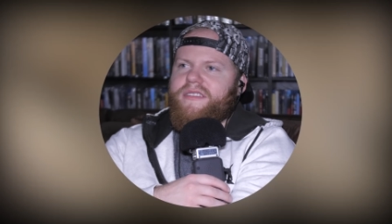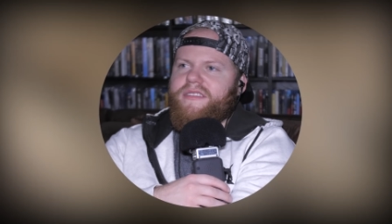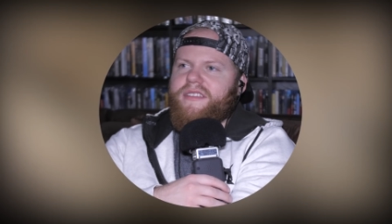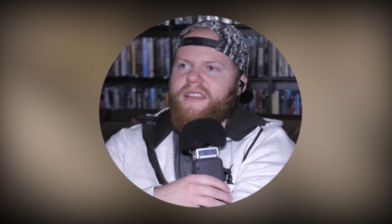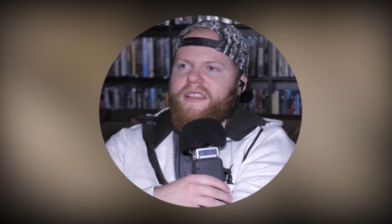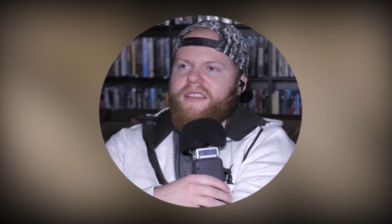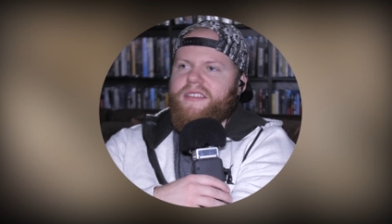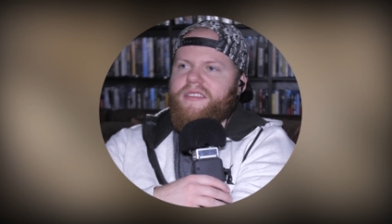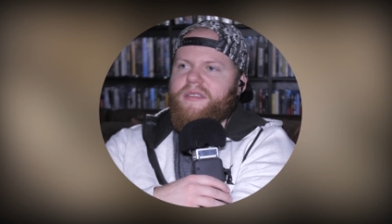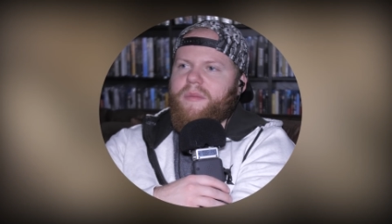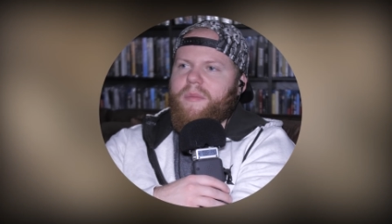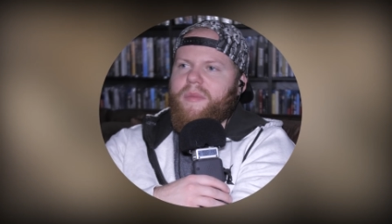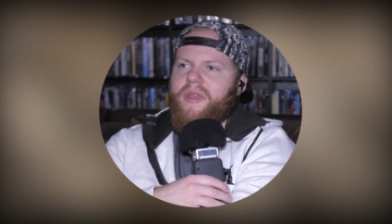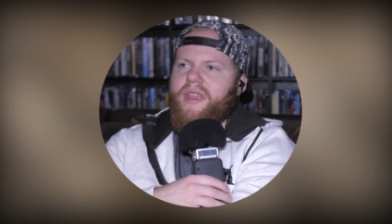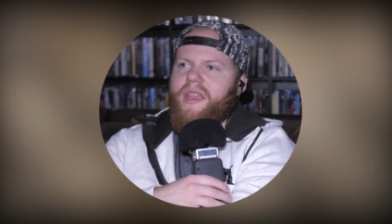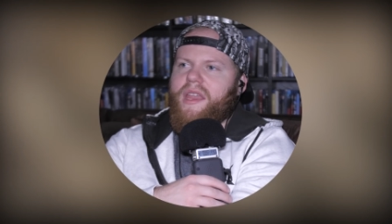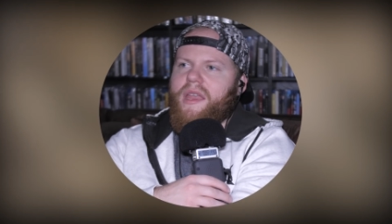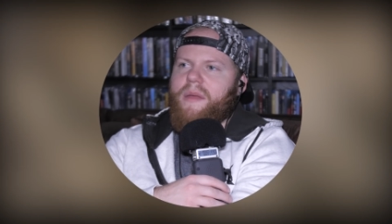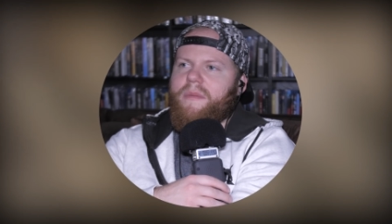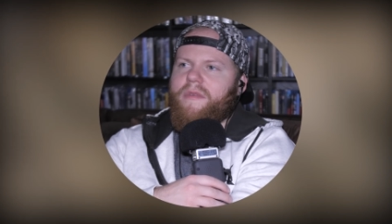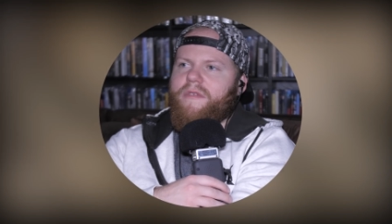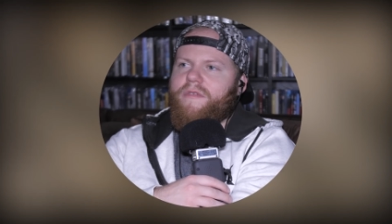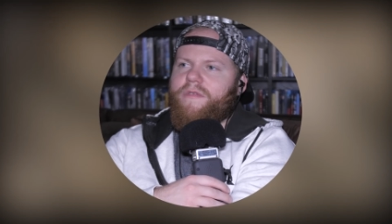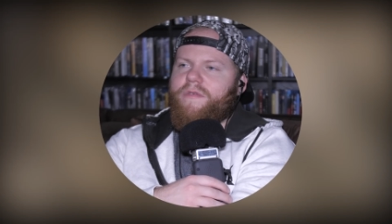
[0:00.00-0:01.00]
It's like some
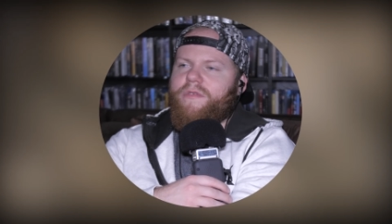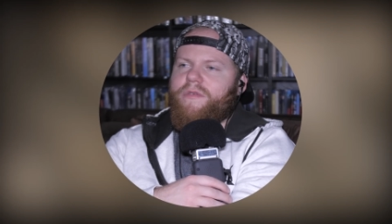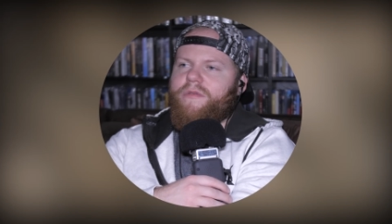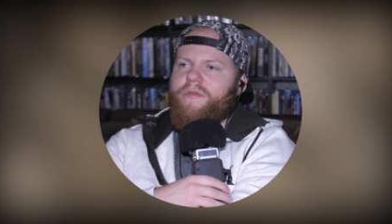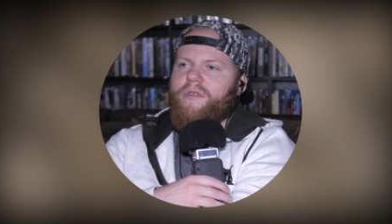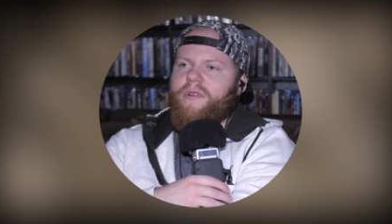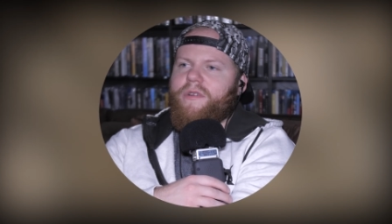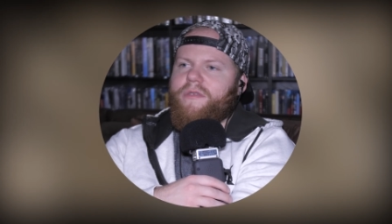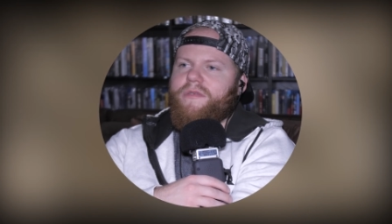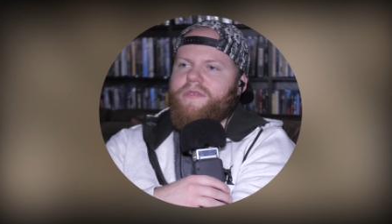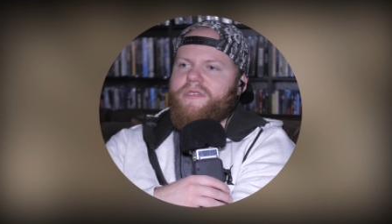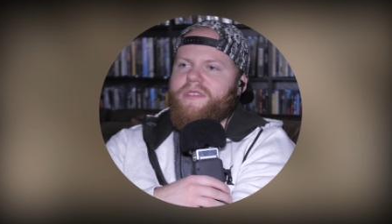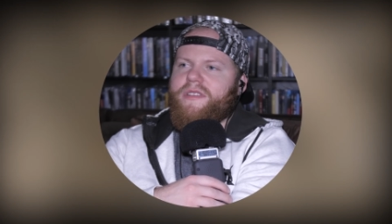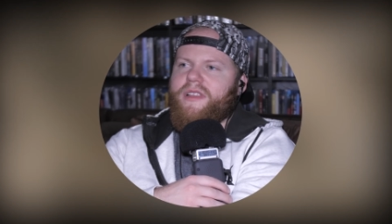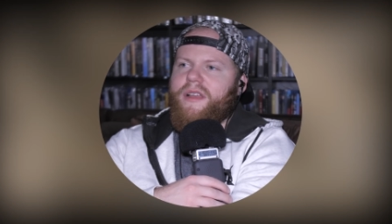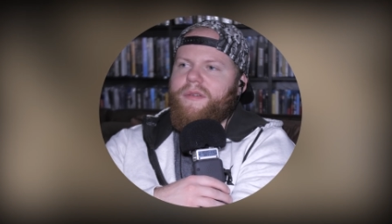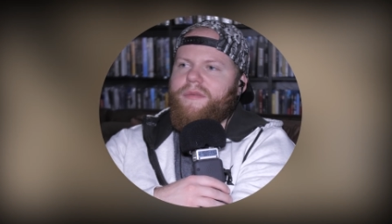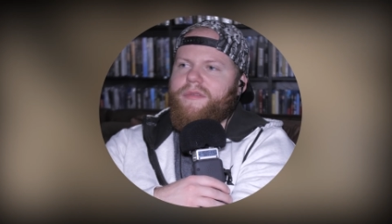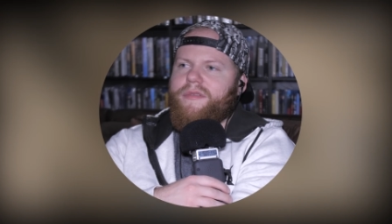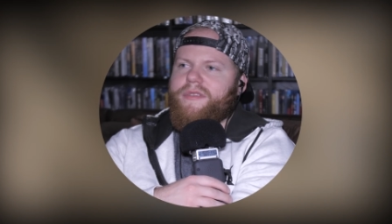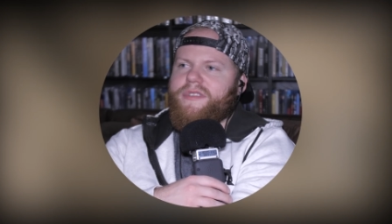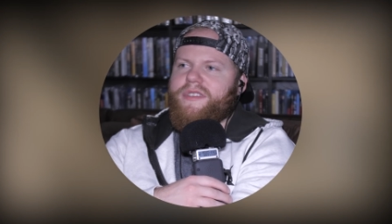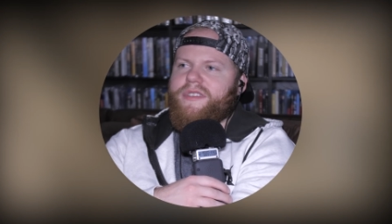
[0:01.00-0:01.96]
Game of Thrones level